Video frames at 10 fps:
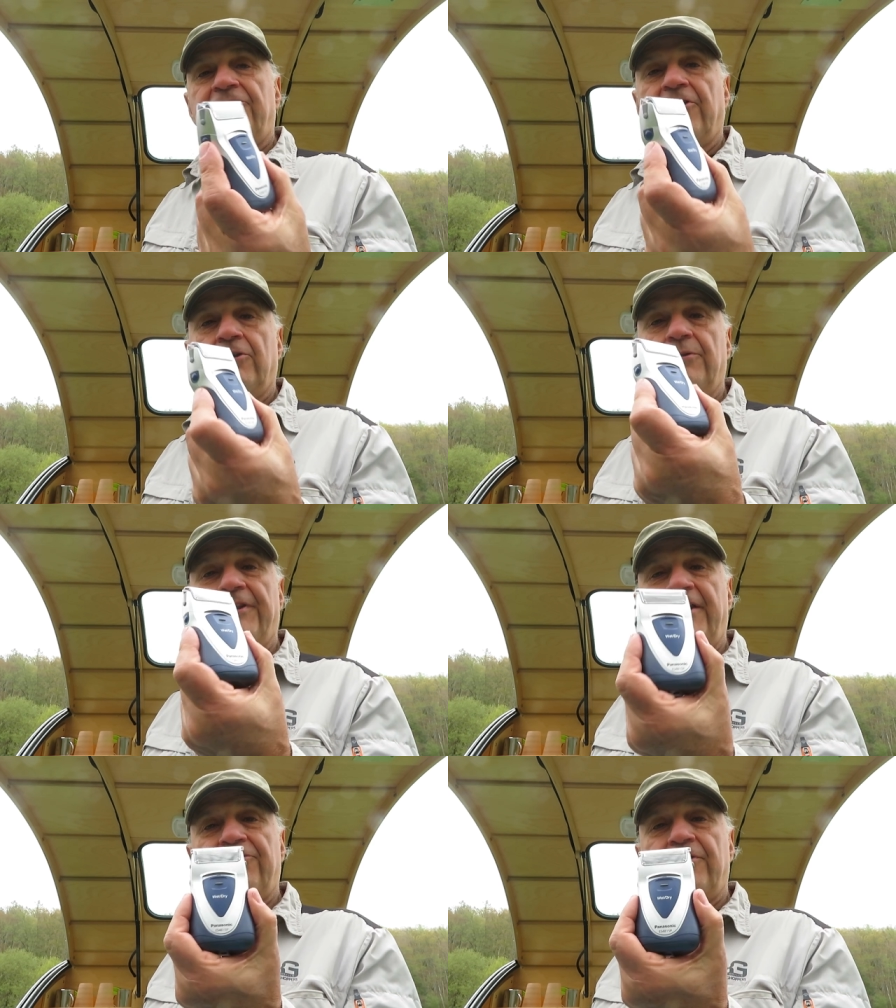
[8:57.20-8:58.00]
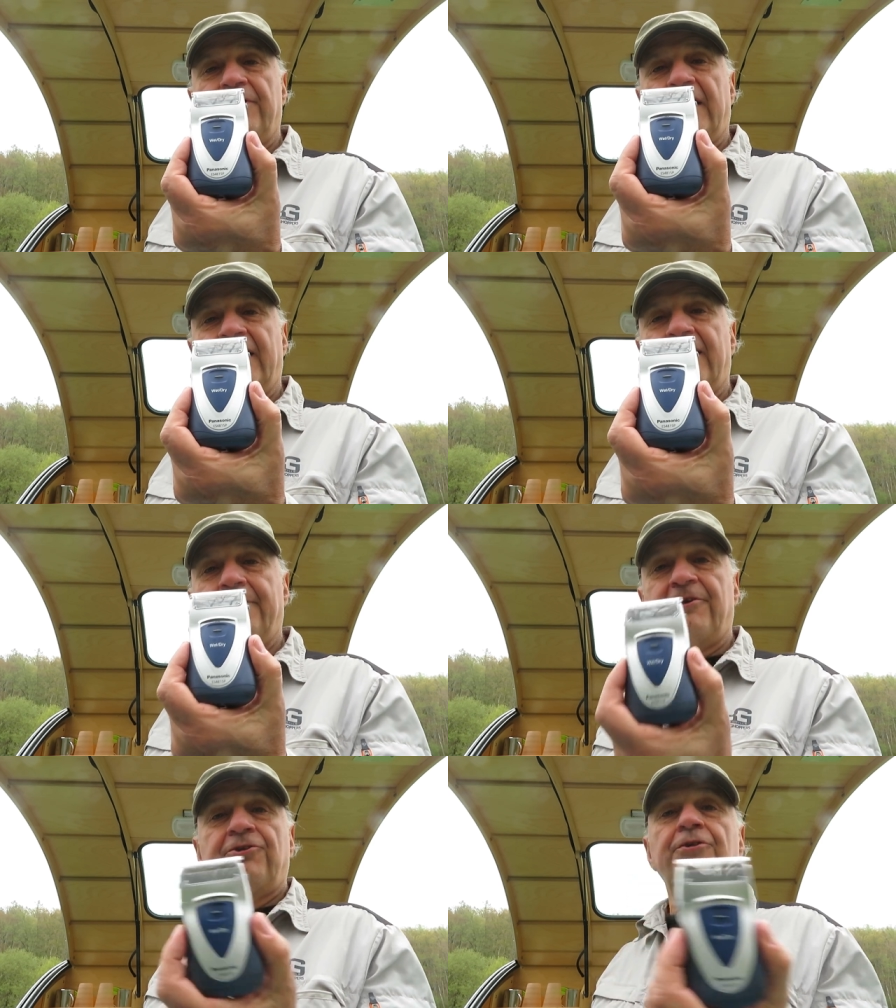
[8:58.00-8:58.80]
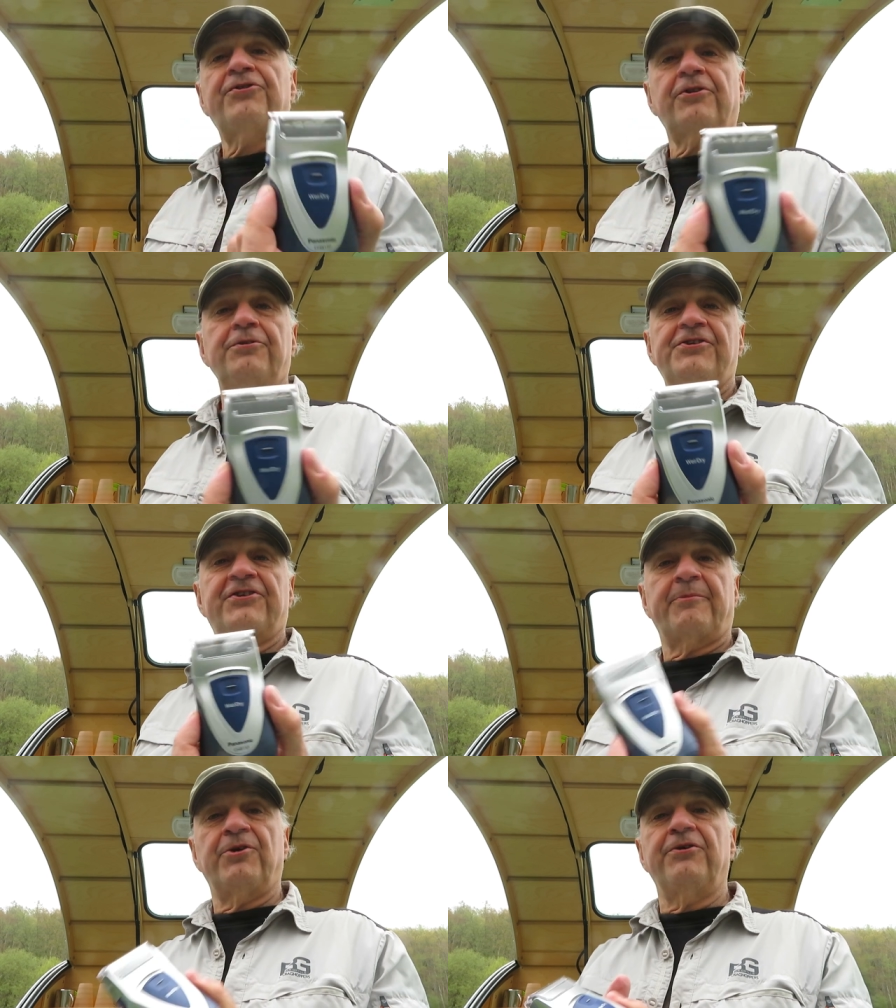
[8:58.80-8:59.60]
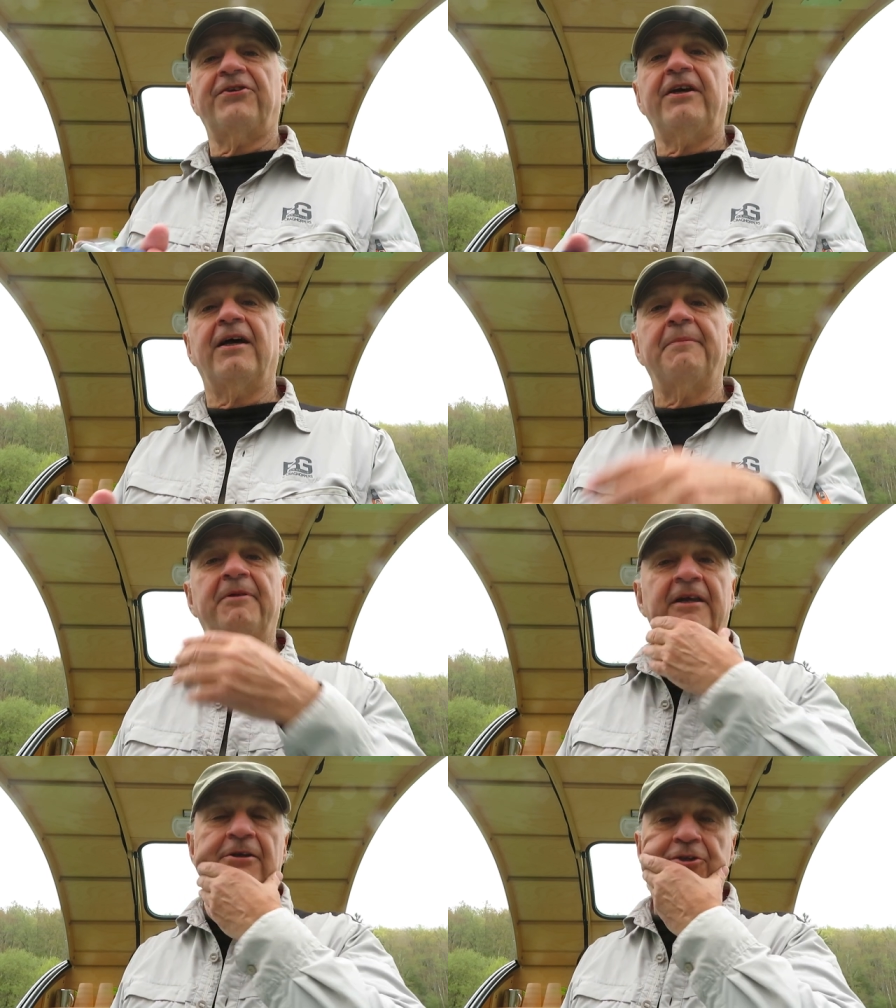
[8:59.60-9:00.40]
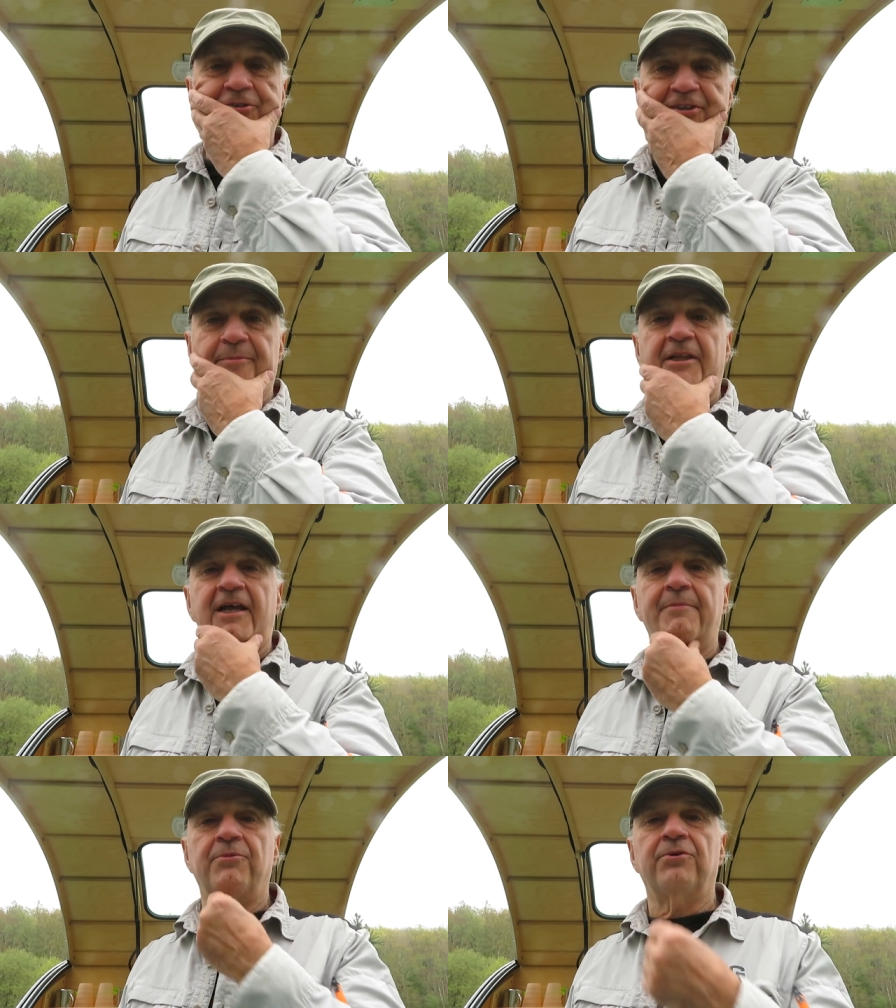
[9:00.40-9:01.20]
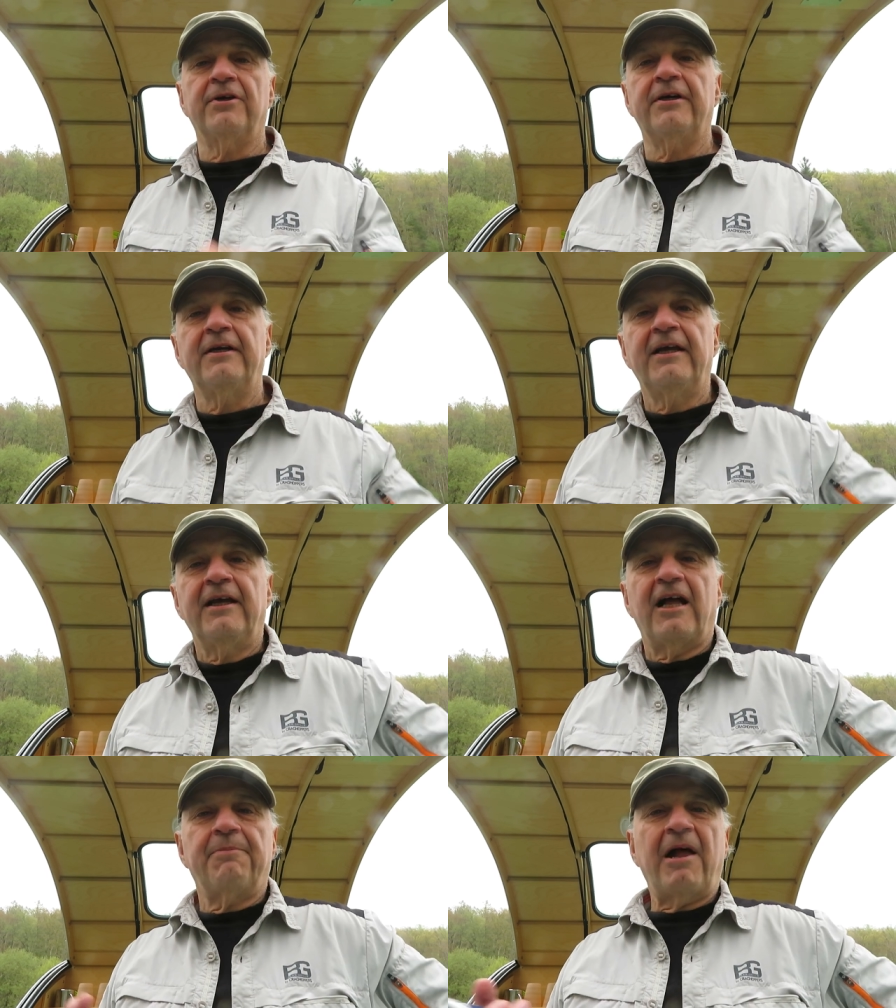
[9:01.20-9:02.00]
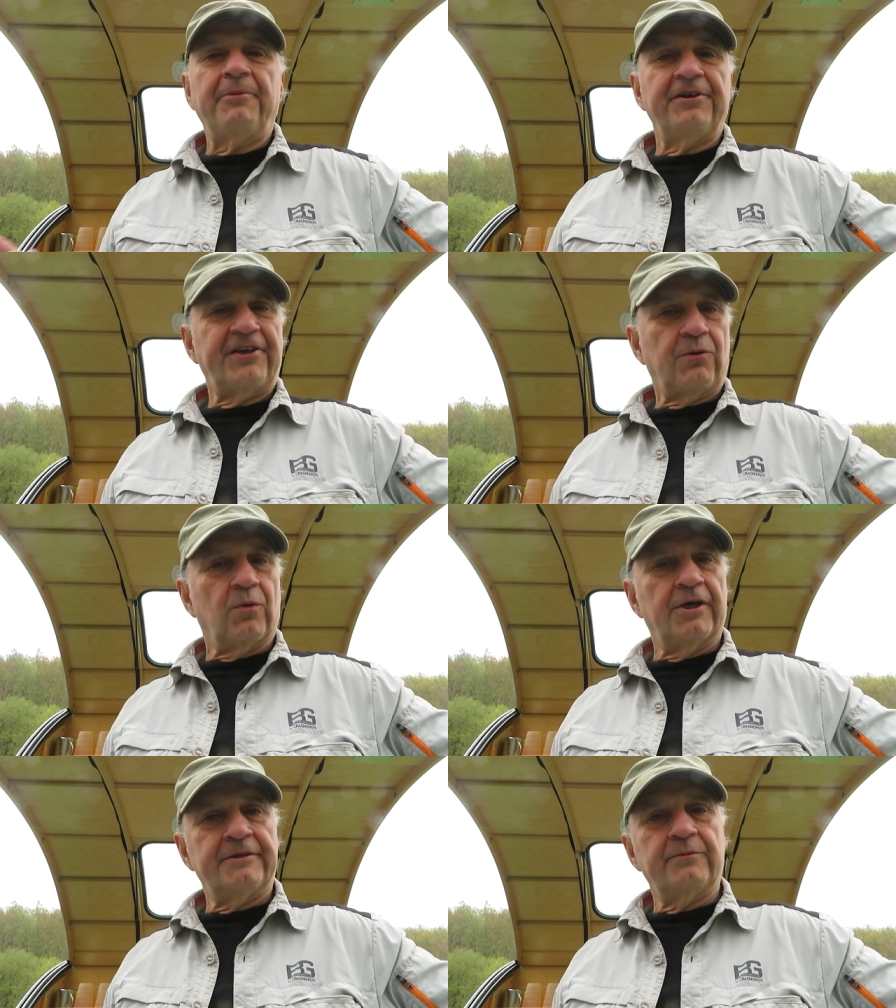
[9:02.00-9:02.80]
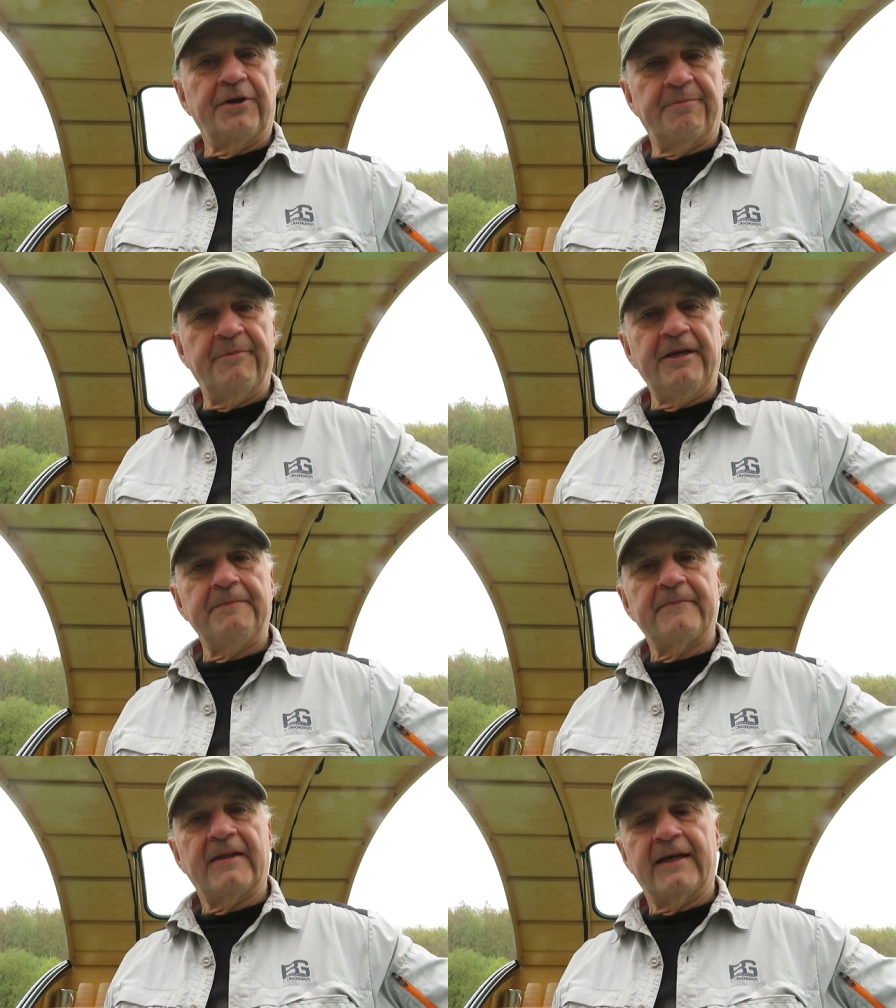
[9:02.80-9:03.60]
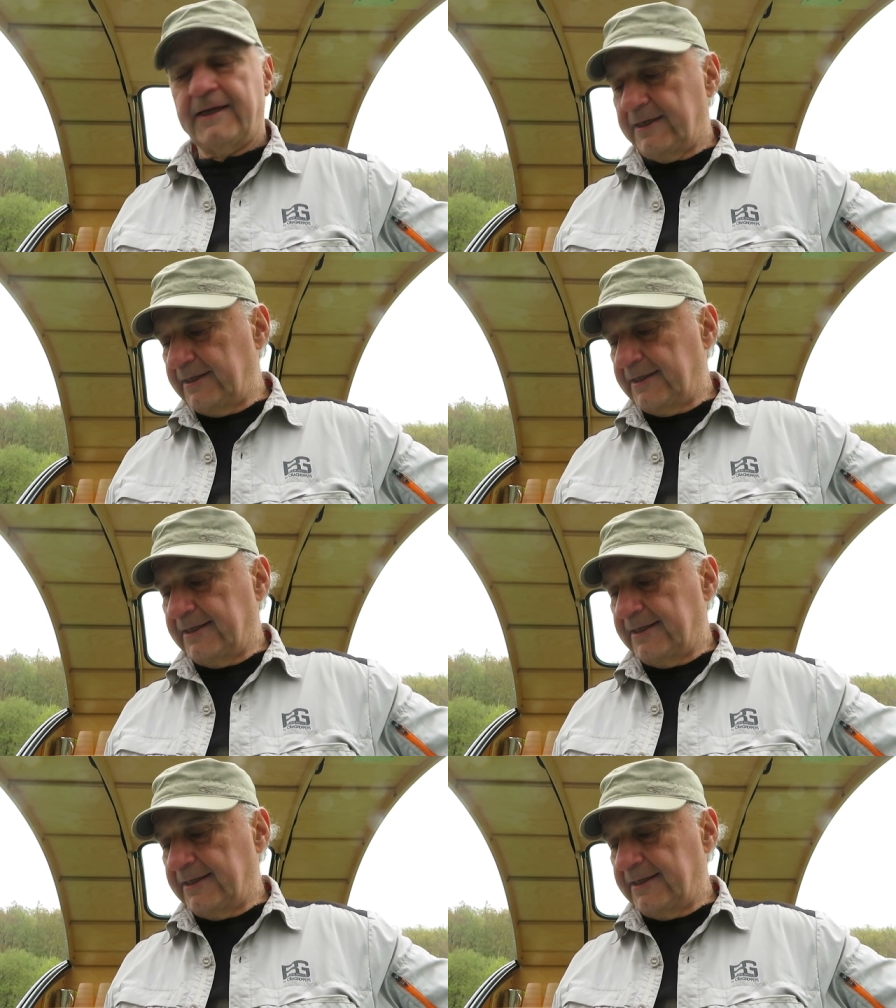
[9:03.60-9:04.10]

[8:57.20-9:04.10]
So these are uh, the two solutions I'm using. I plan on using them a lot more. I'll probably only take one with me, and